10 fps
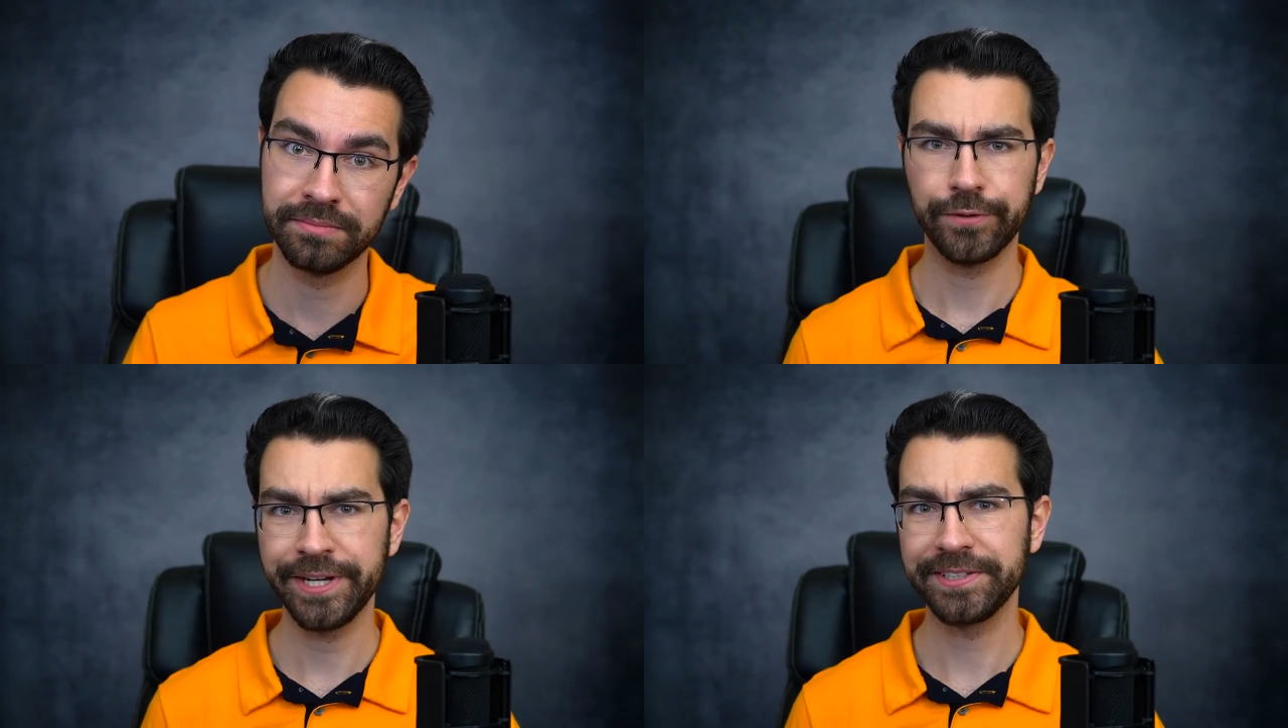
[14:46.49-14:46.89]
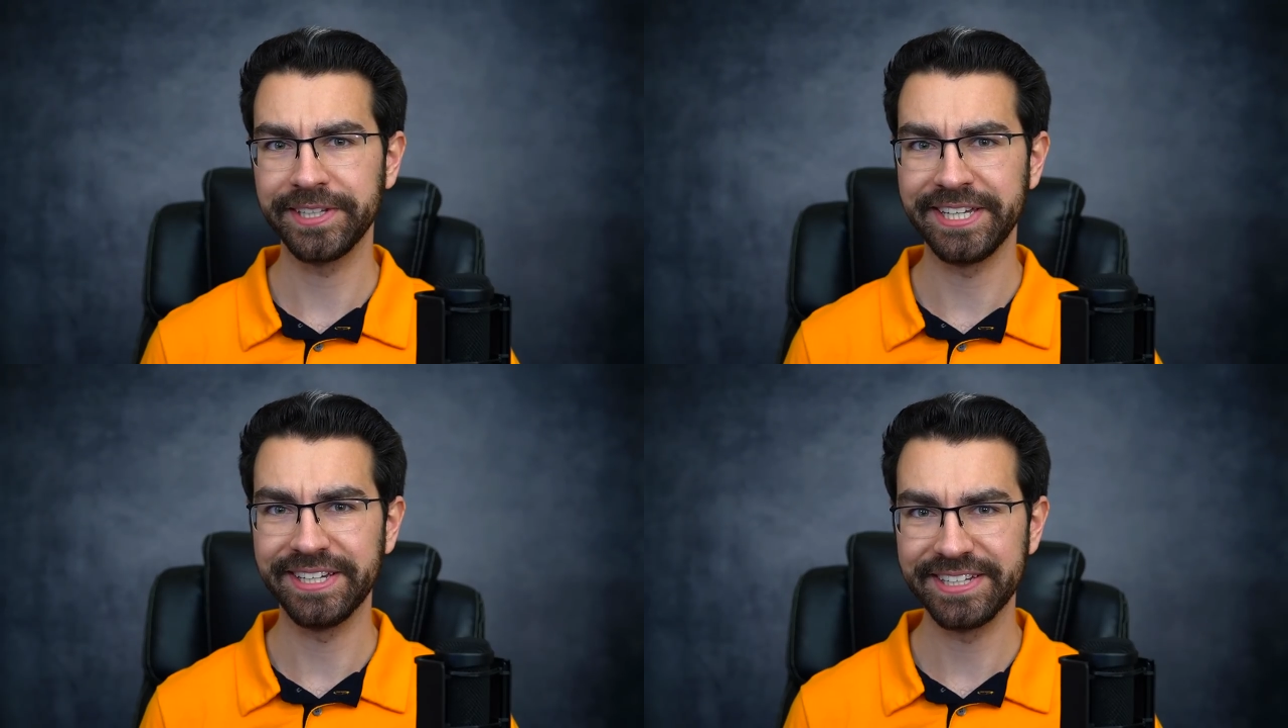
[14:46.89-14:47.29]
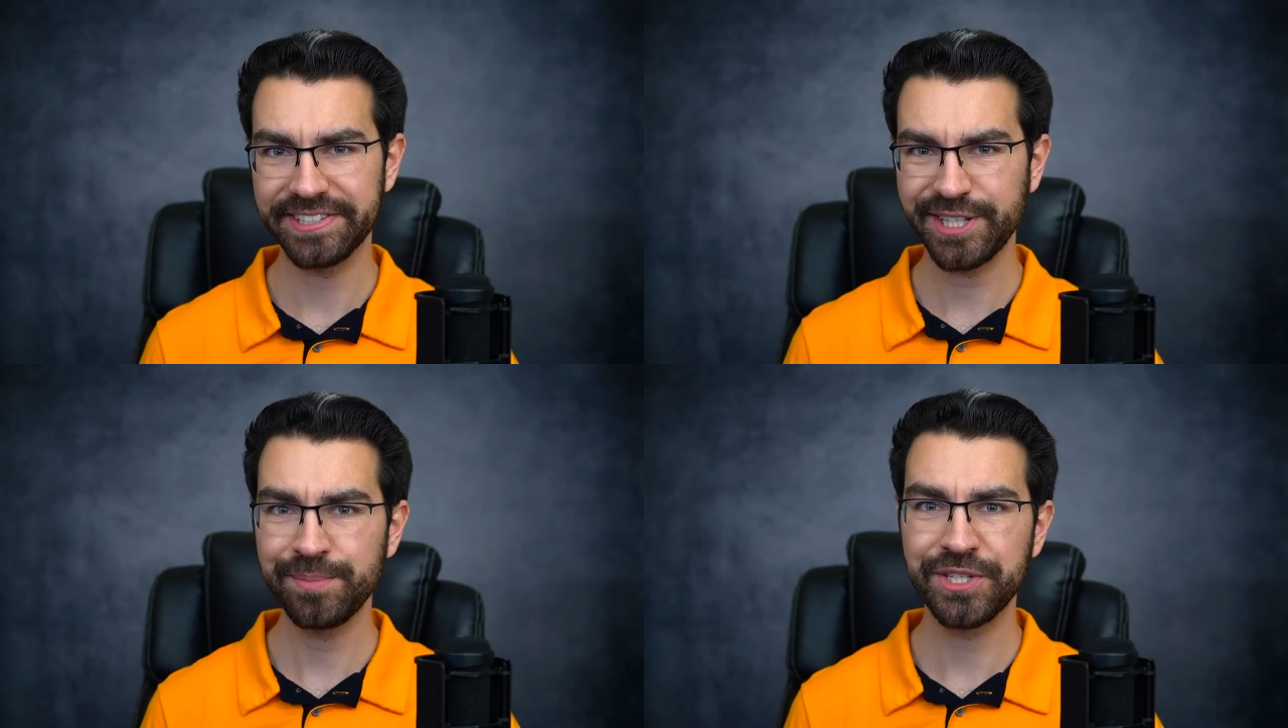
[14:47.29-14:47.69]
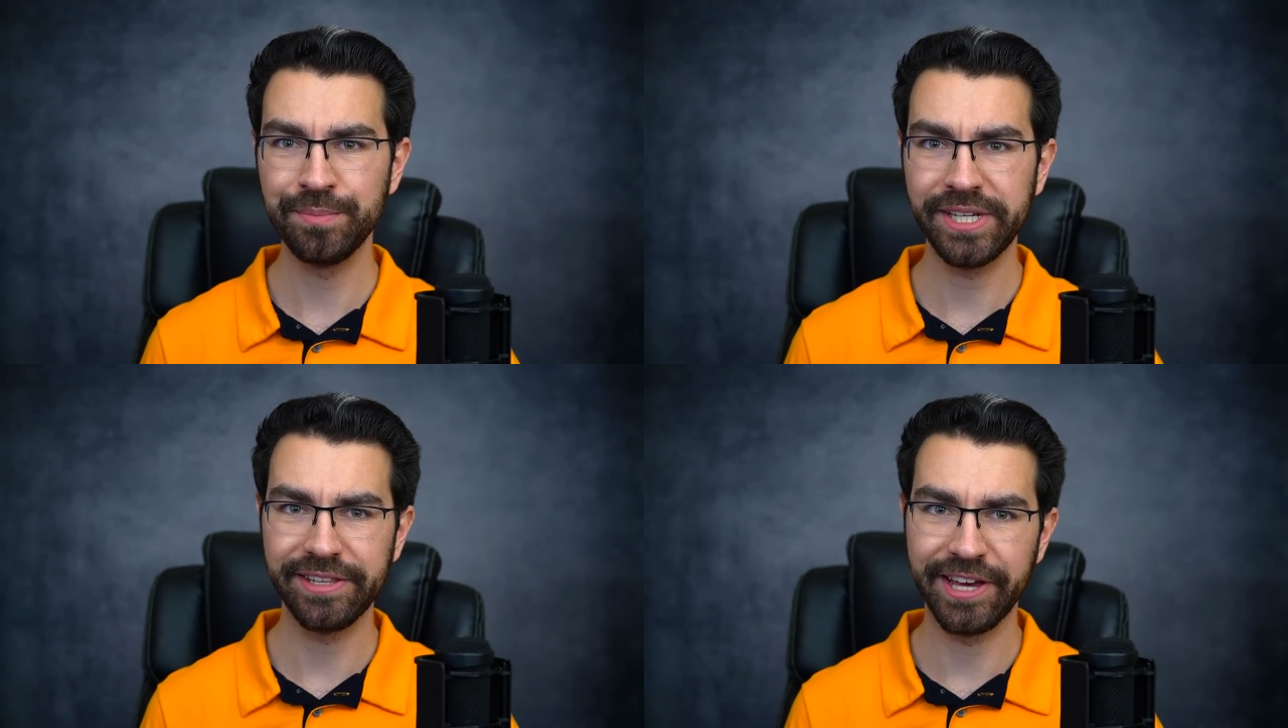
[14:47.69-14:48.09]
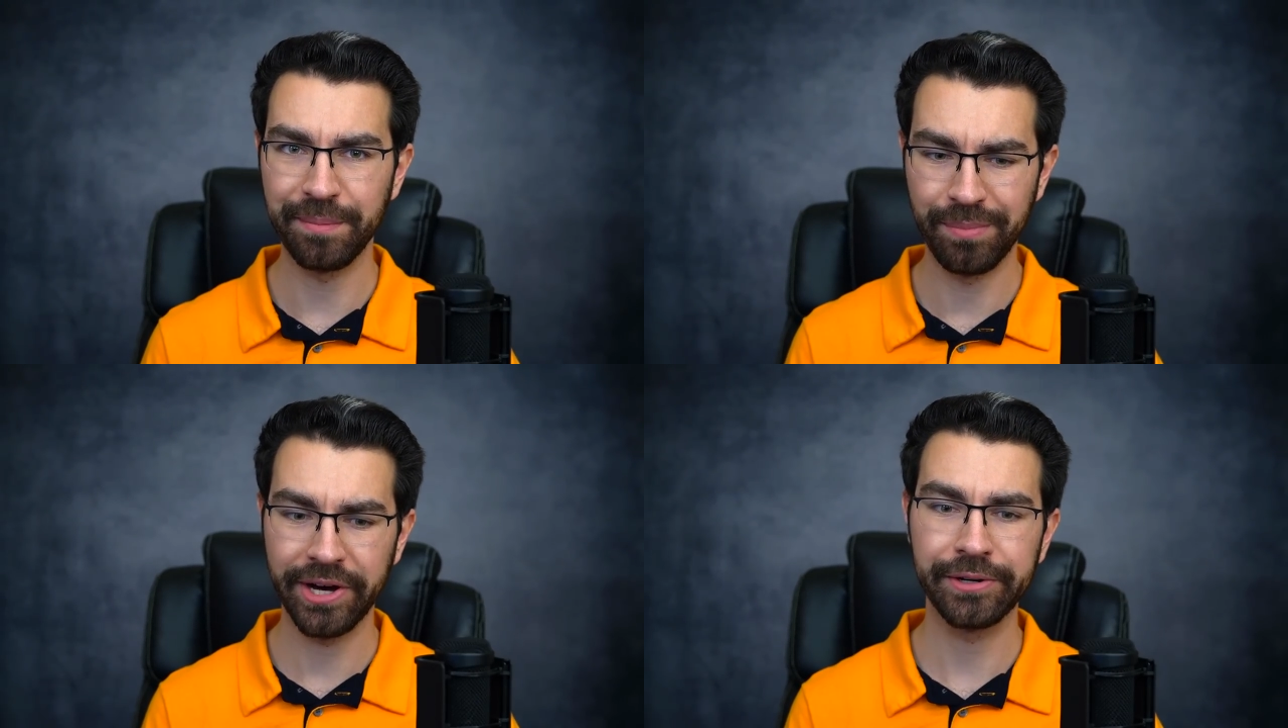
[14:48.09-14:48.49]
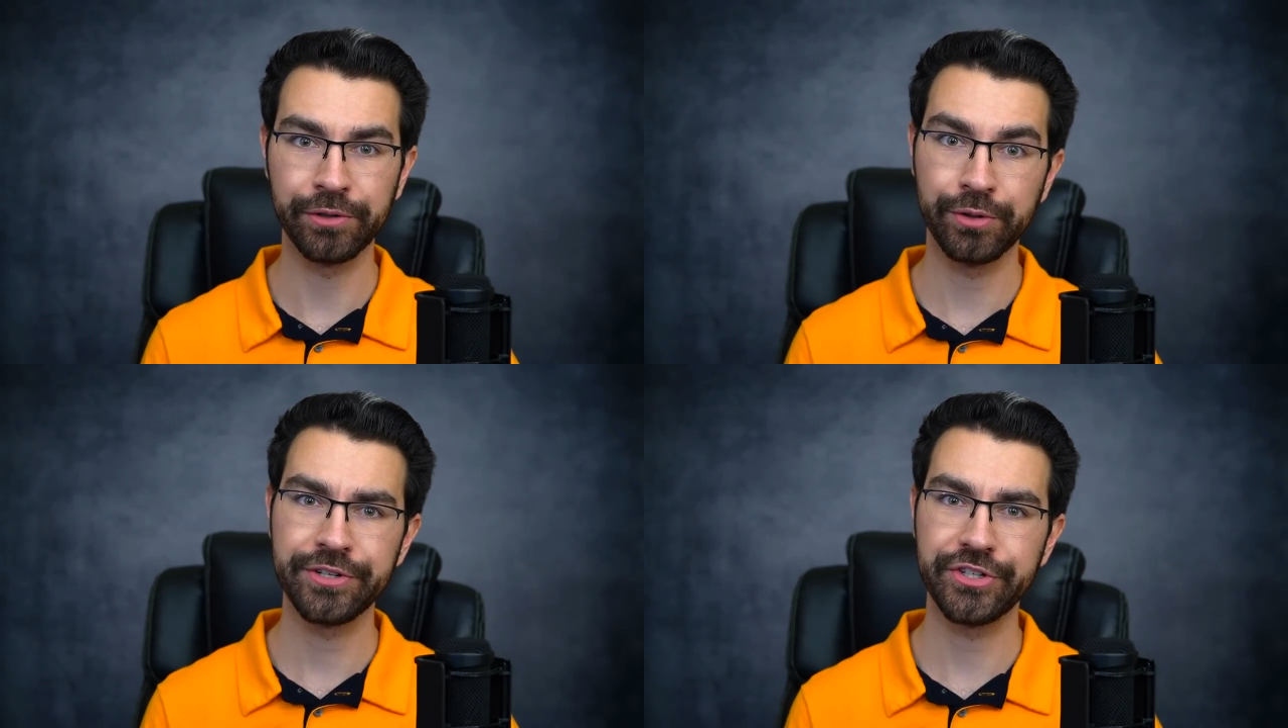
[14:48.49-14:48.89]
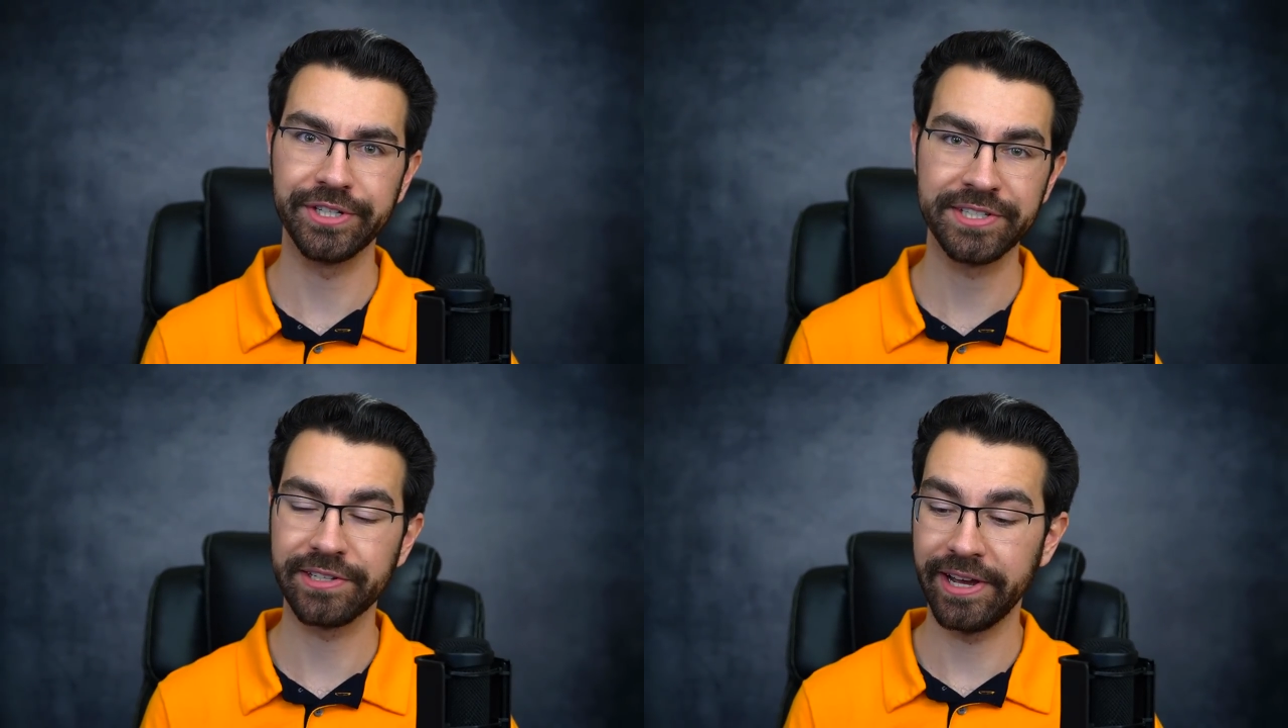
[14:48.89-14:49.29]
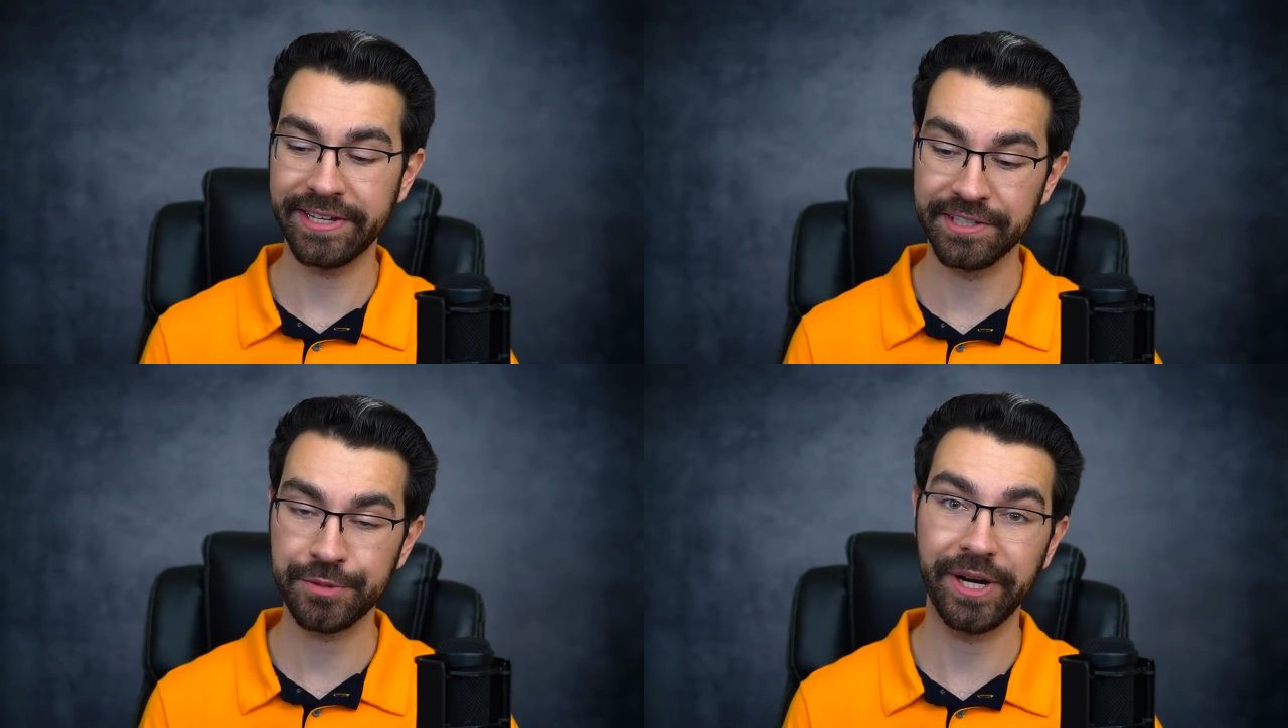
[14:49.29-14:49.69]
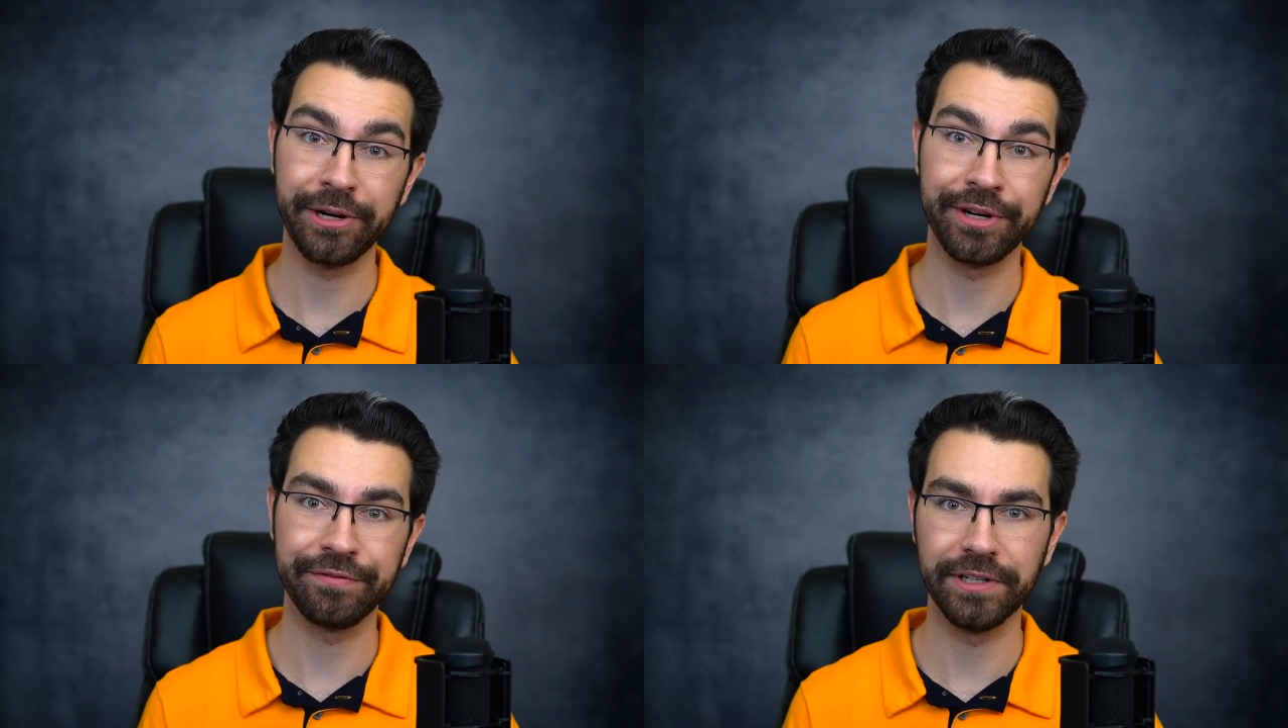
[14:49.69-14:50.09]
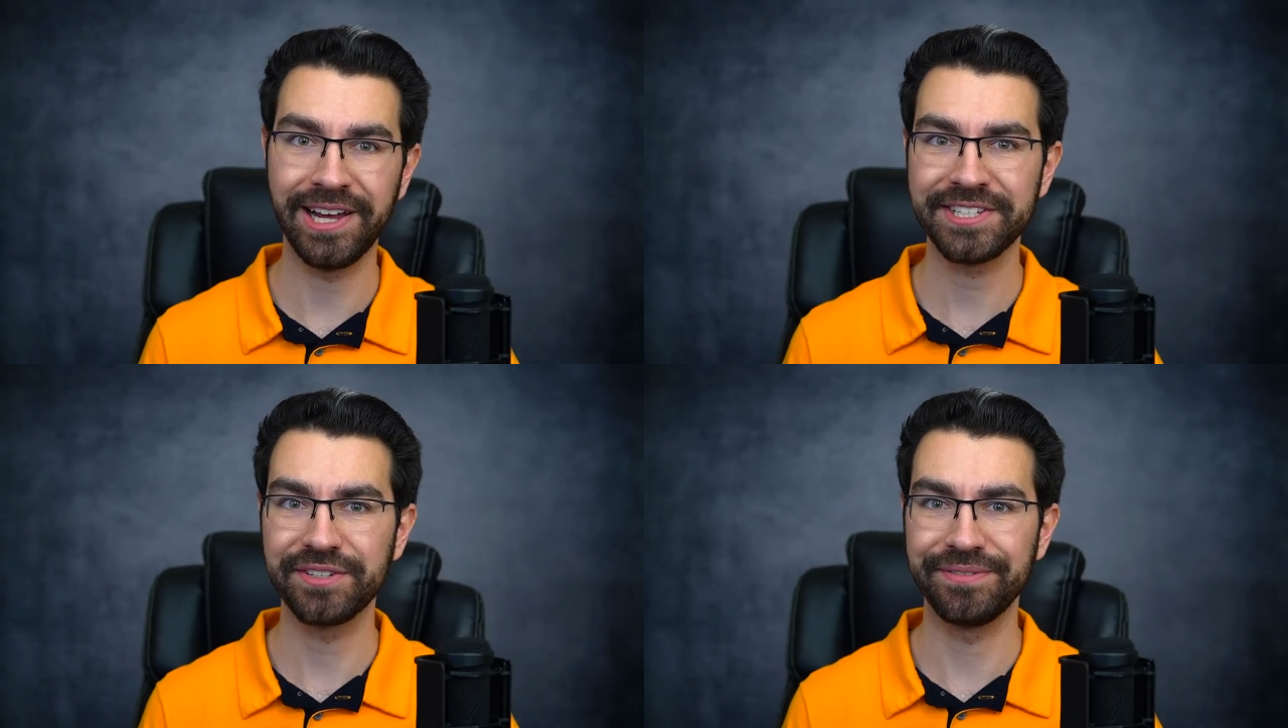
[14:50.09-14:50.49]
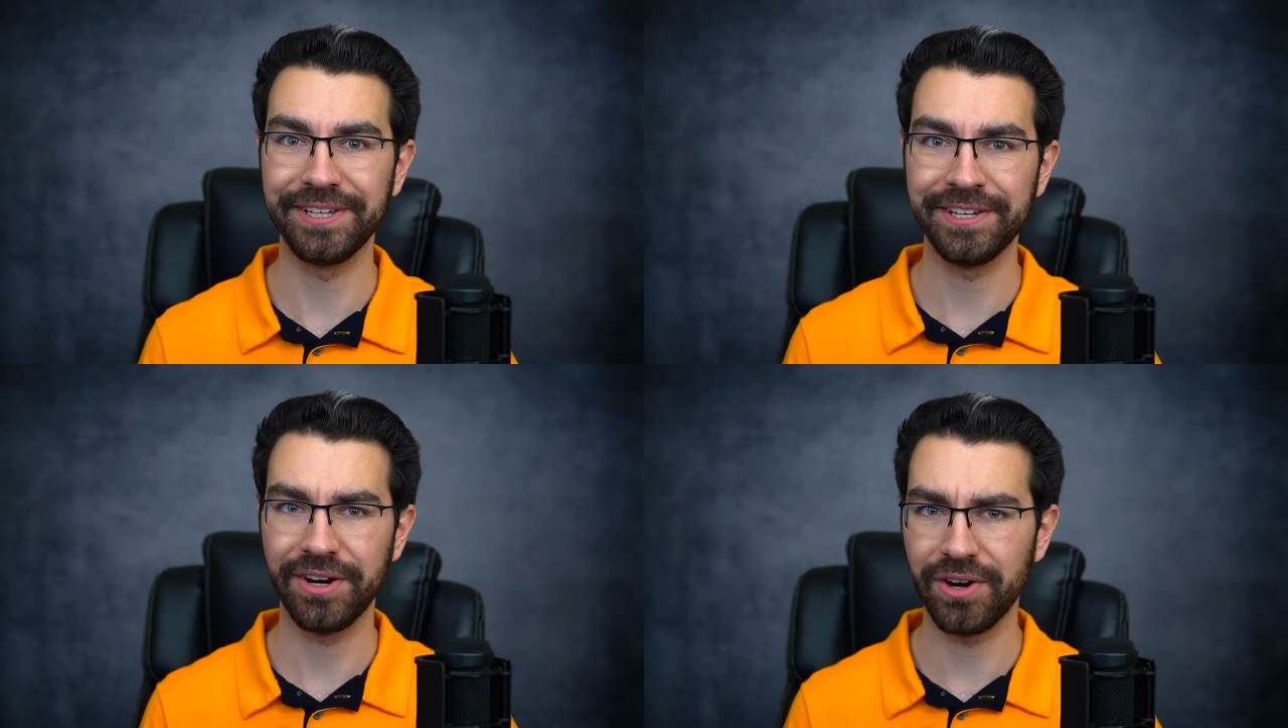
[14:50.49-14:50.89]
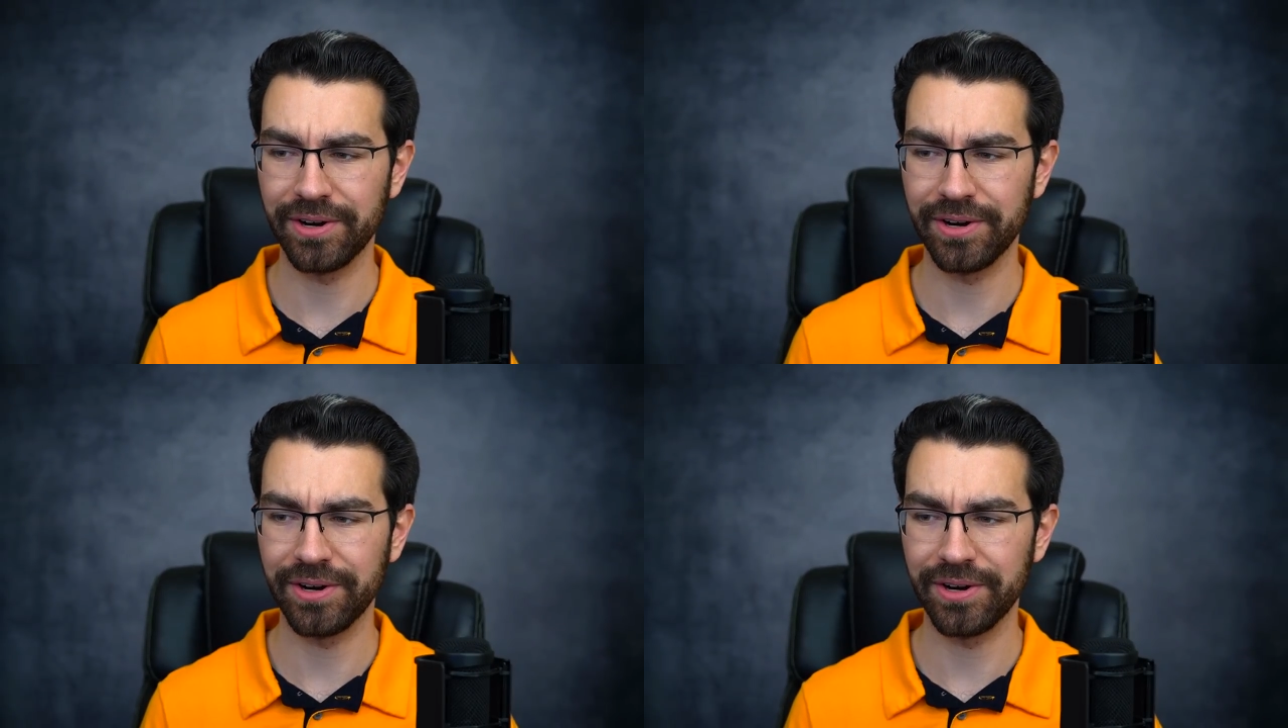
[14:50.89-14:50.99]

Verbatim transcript: Frankly, it seems to me that modern Christians, like inspiring philosophy,